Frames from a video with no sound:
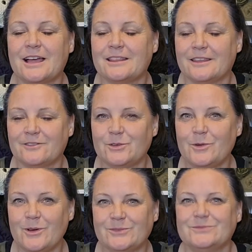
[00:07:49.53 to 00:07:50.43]
I love you
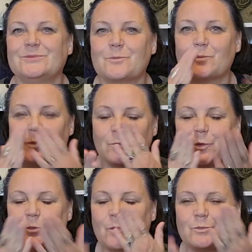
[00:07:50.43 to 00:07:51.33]
all.
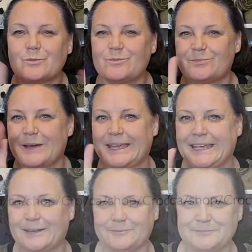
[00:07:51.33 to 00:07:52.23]

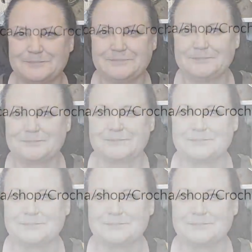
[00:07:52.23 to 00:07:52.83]
Bye.